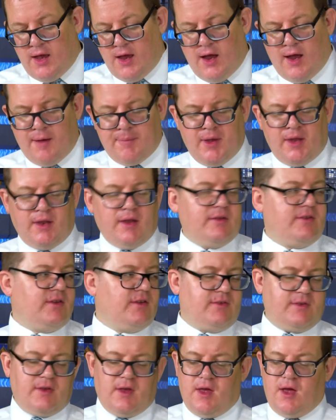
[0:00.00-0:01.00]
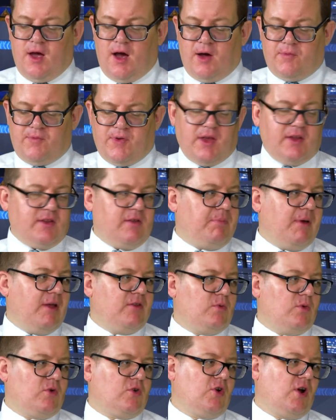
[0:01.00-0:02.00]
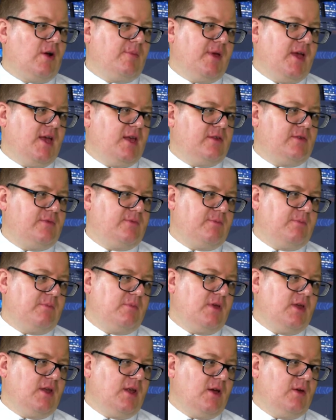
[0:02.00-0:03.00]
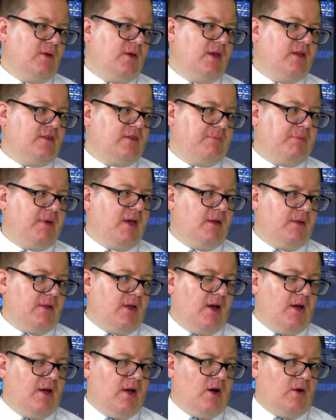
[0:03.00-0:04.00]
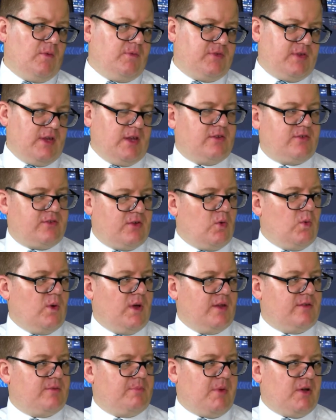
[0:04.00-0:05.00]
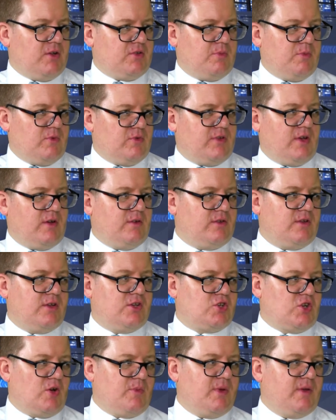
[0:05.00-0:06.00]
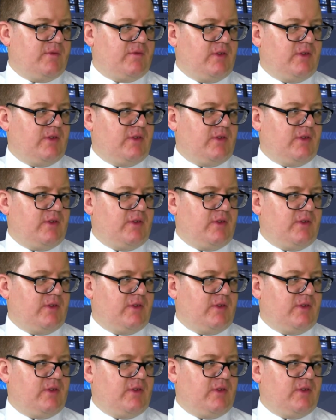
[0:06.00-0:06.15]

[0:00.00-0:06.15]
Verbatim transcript: I mean, it just, I think it depends what crime it is. You know, it's a bit like obviously assault is much more serious than shoplifting.